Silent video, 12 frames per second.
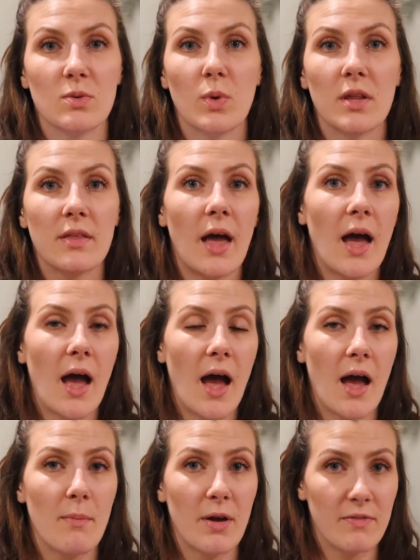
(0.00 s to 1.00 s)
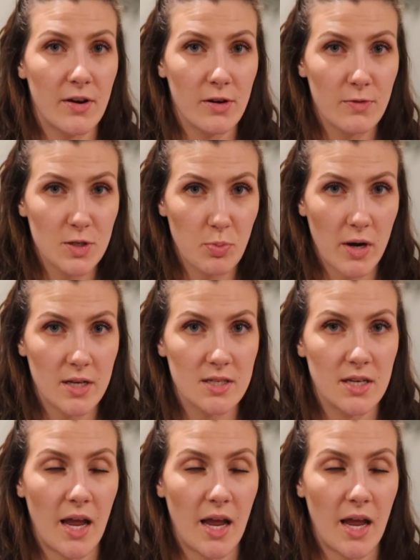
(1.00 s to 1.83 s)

With my very first pregnancy,